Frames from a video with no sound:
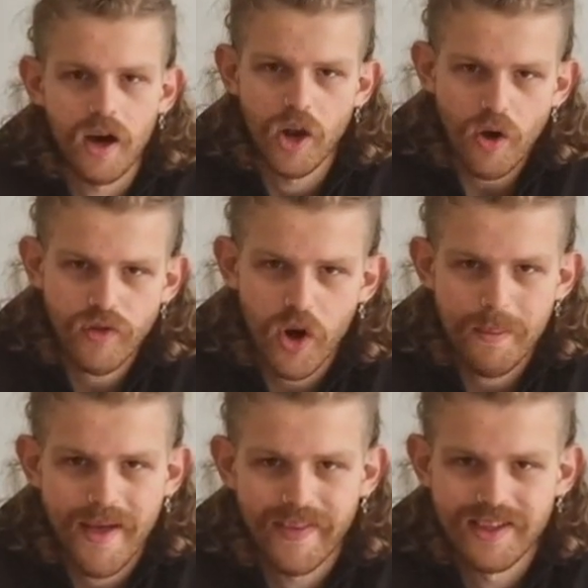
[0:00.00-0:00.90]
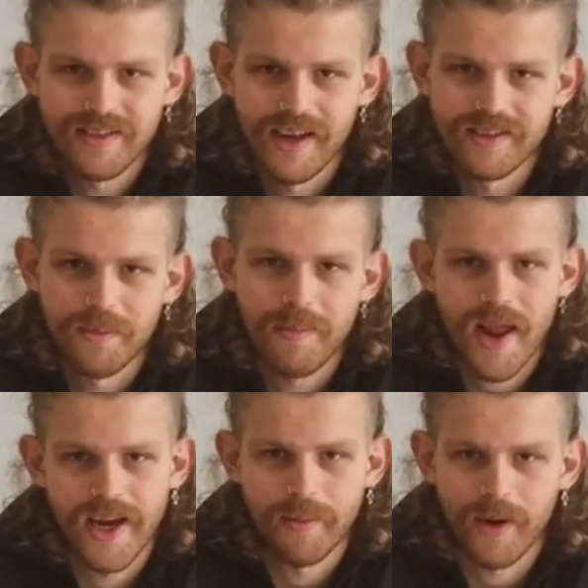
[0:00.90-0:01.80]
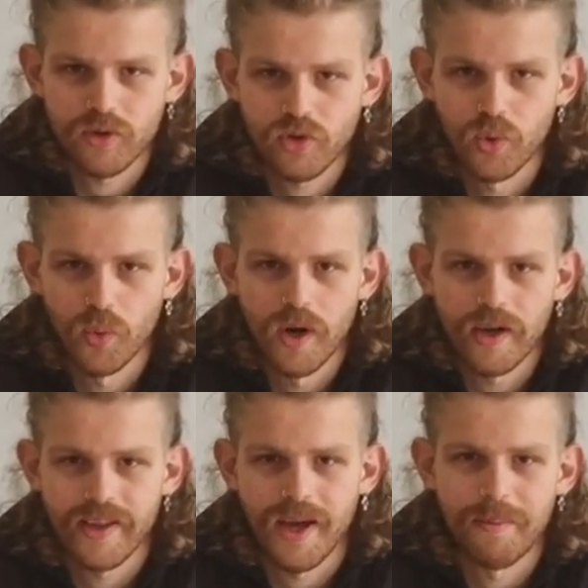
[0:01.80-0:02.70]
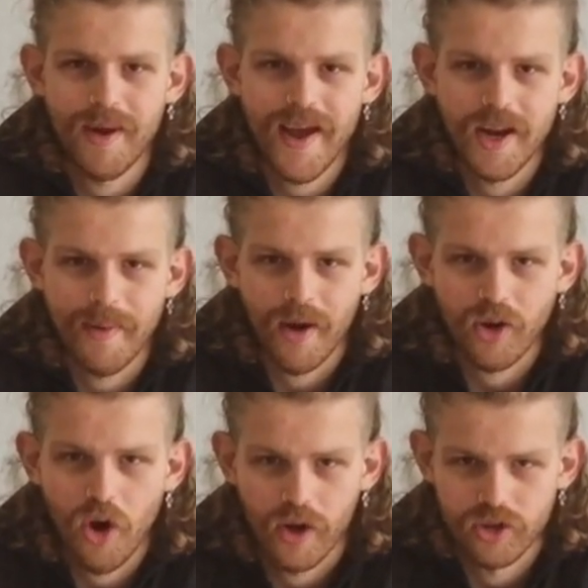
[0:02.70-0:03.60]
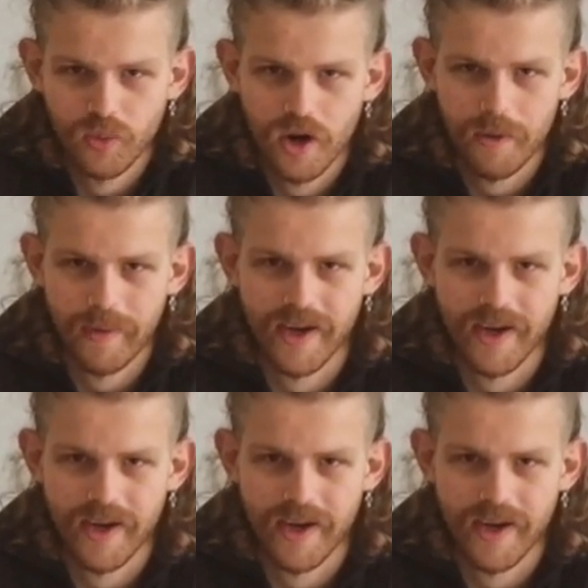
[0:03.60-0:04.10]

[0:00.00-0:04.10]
A lot of young men these days complain about schoolwork, they complain about college work